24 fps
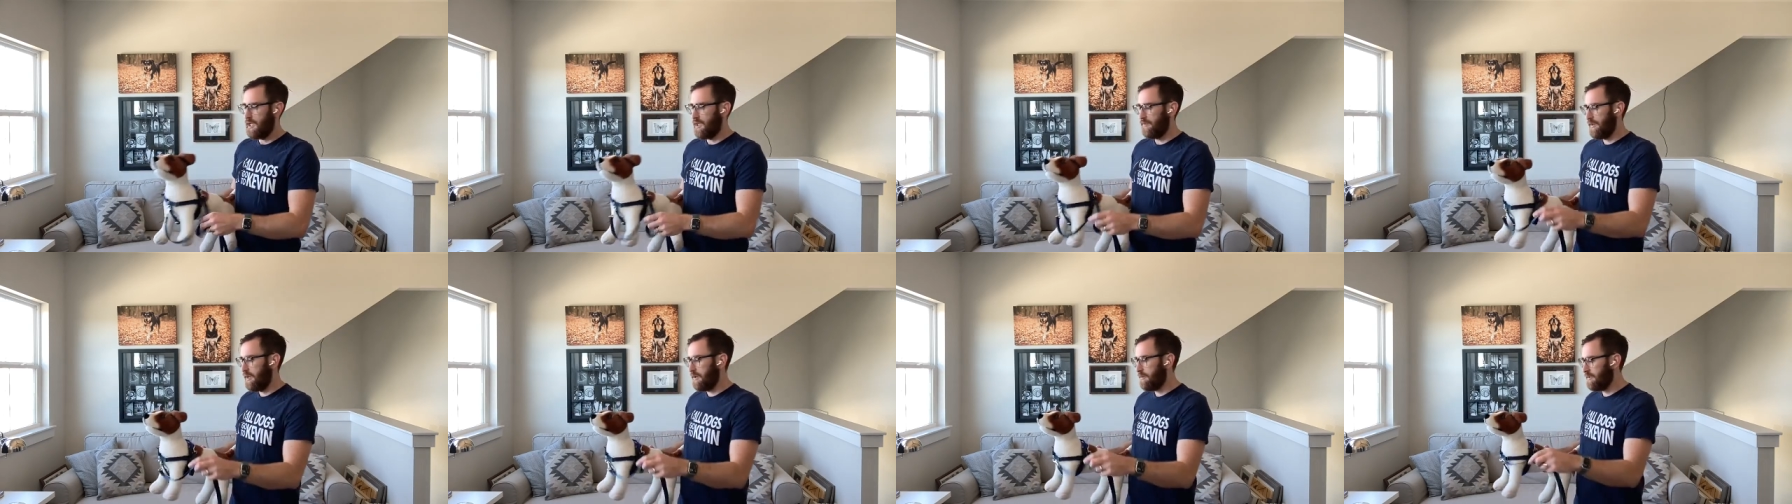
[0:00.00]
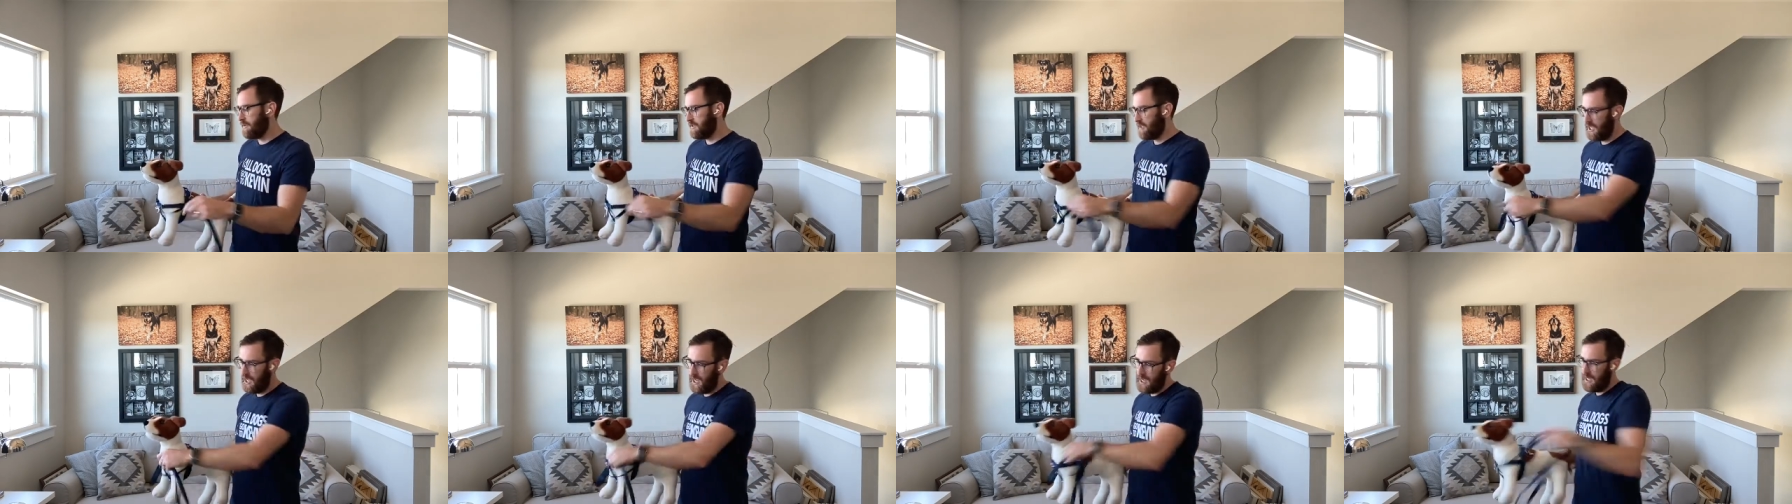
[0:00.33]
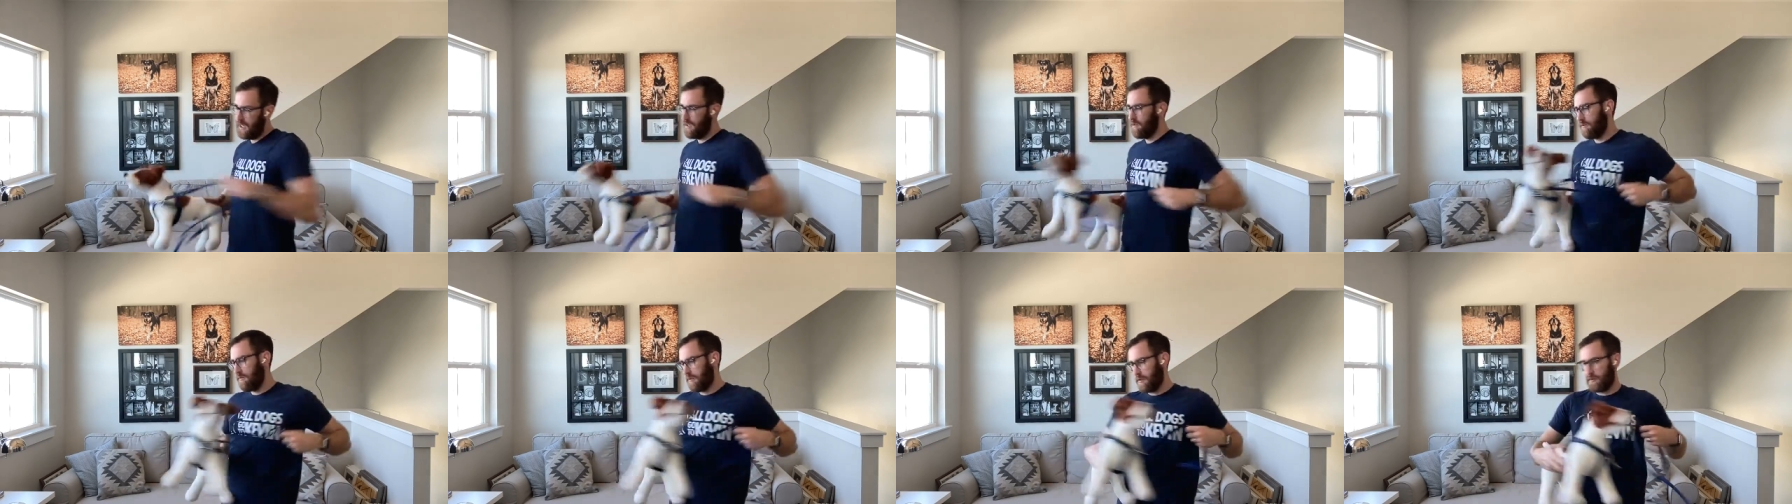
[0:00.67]
If I were to say,
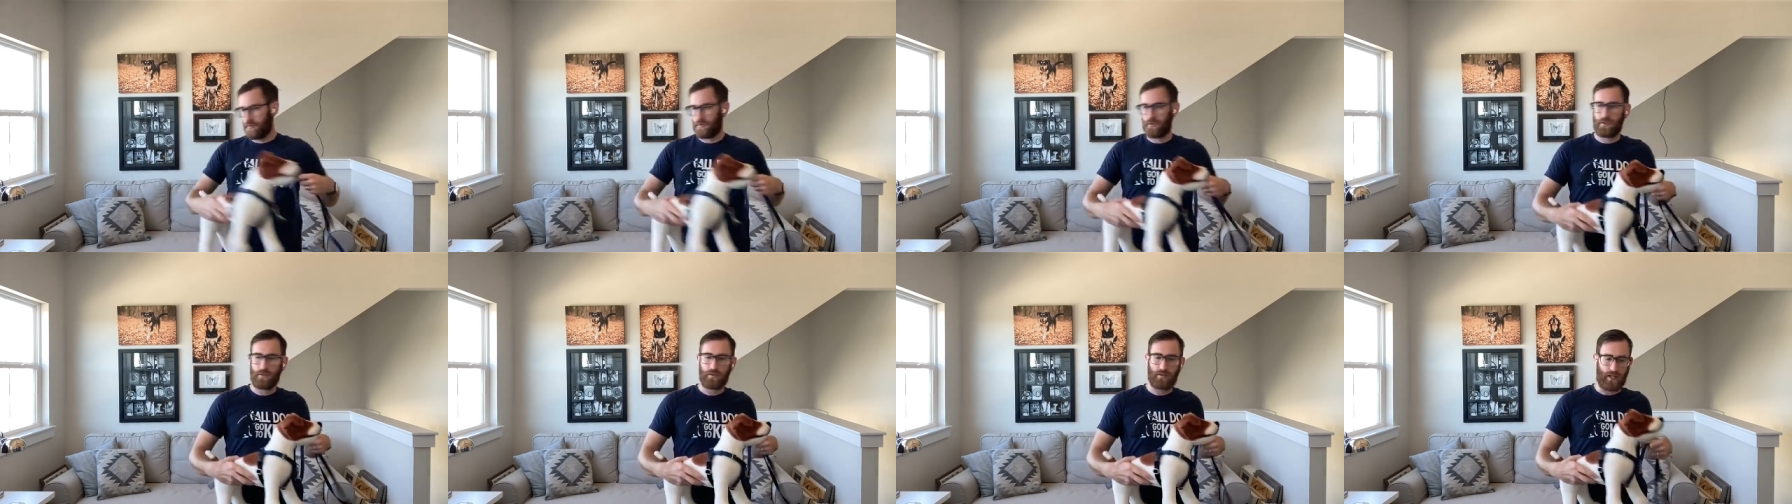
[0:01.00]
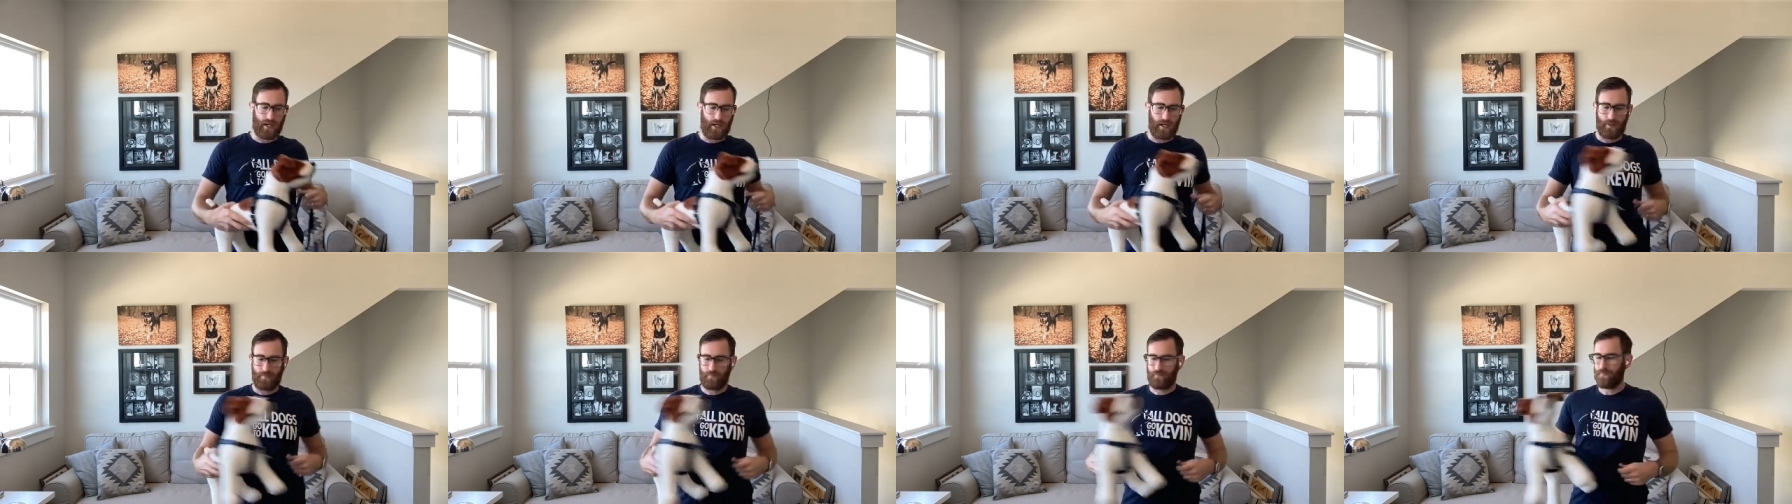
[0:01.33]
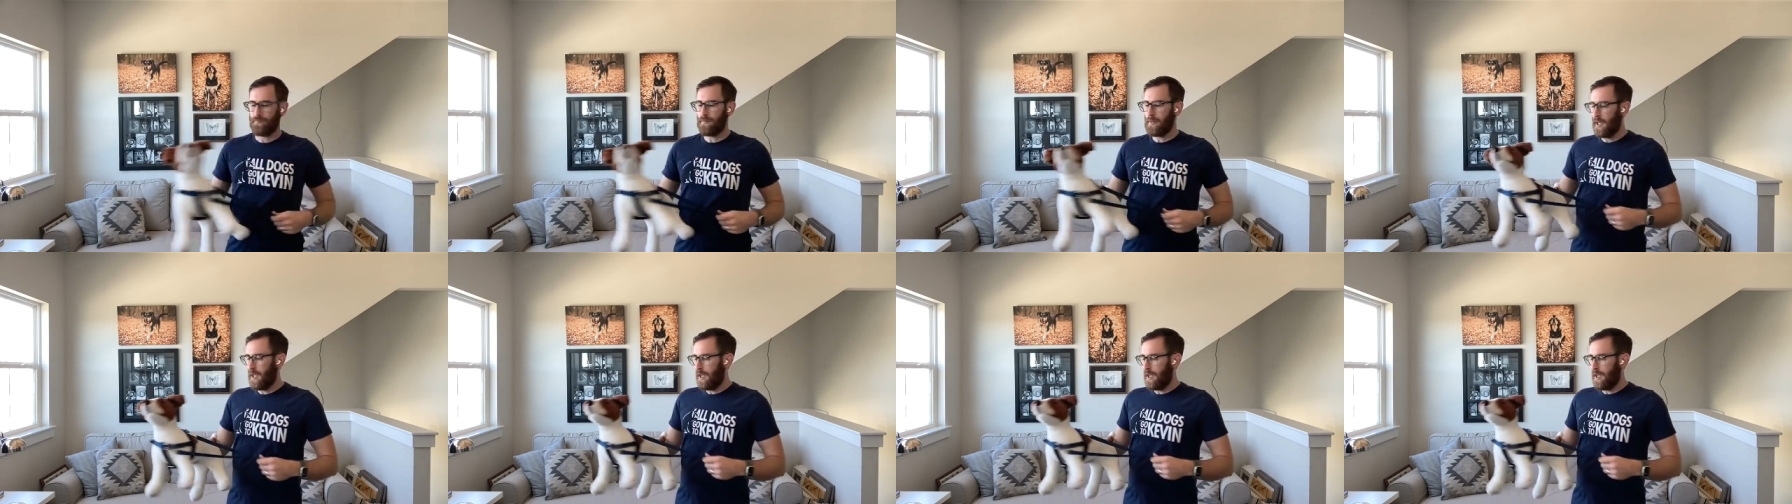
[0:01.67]
hey, don't do that,